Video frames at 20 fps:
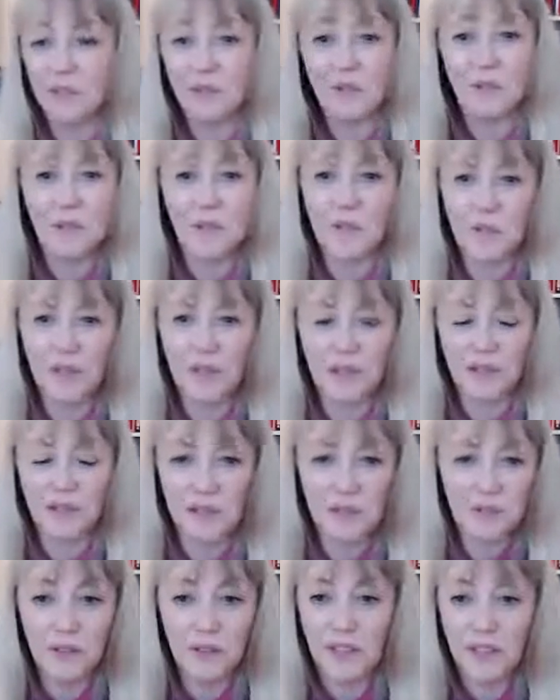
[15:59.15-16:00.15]
and of course we
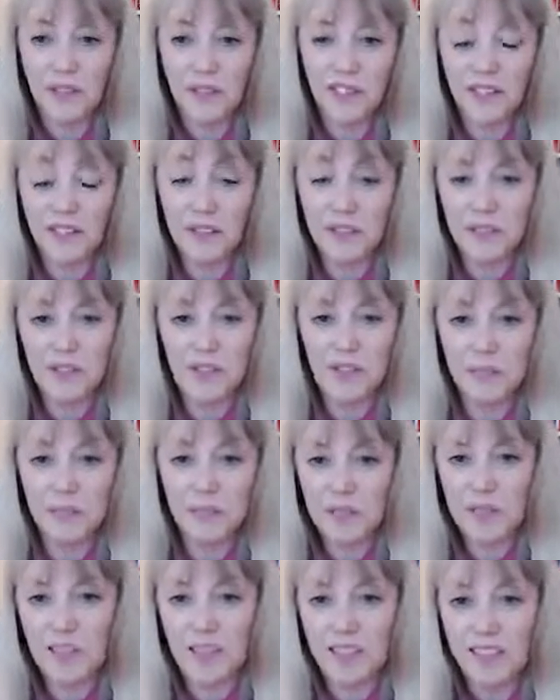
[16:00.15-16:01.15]
can't do that now, so
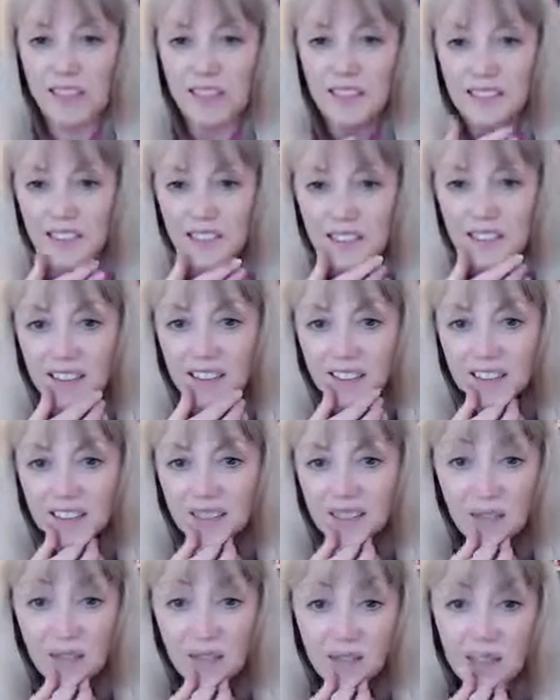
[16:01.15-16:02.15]
that
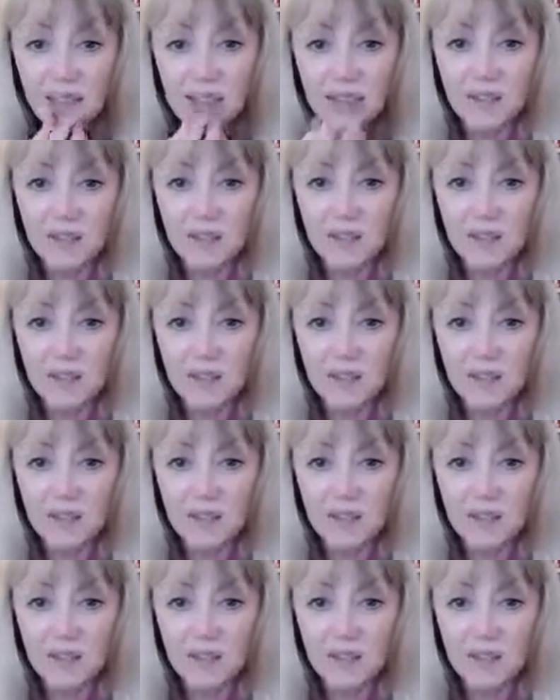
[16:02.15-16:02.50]
definitely adds